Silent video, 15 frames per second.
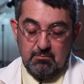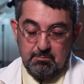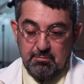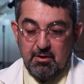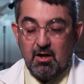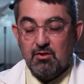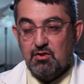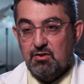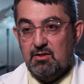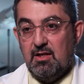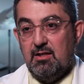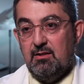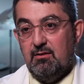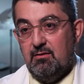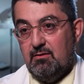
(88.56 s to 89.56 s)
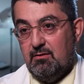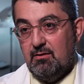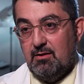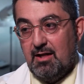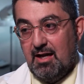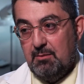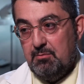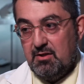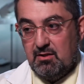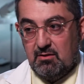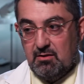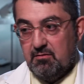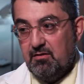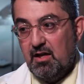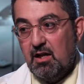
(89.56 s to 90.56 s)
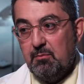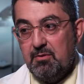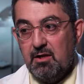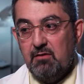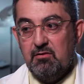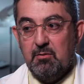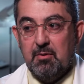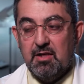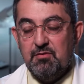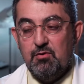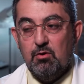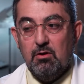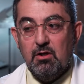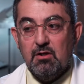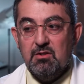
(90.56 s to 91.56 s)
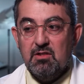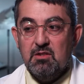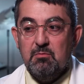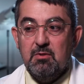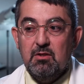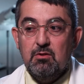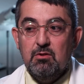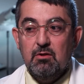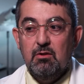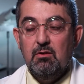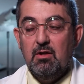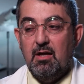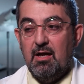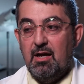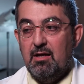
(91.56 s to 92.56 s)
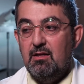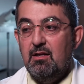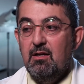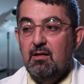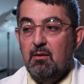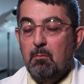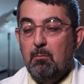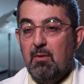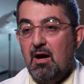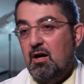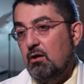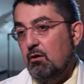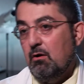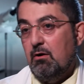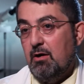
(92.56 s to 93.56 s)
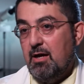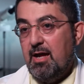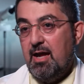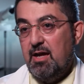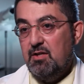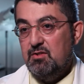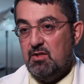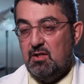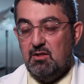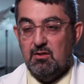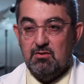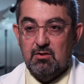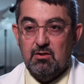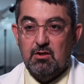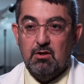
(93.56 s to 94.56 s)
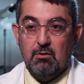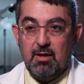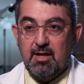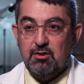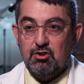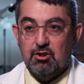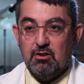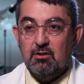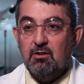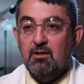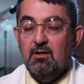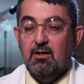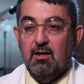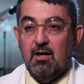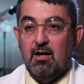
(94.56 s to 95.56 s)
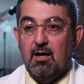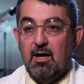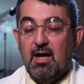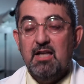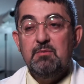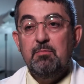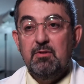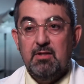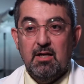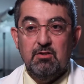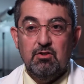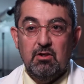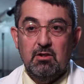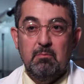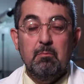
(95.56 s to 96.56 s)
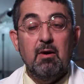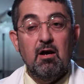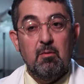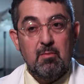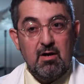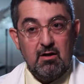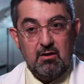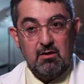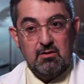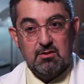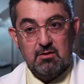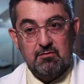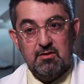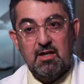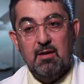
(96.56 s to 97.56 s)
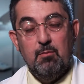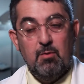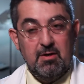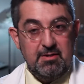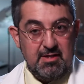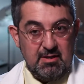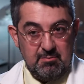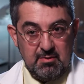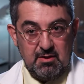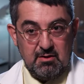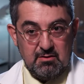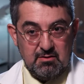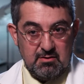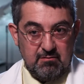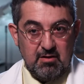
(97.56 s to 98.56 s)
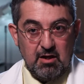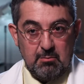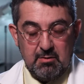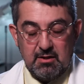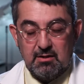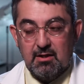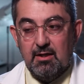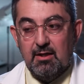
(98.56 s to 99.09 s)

projects that I've been developing over the past few years has been to look at microRNAs in the circulation as potentially biomarkers of type 1 diabetes development.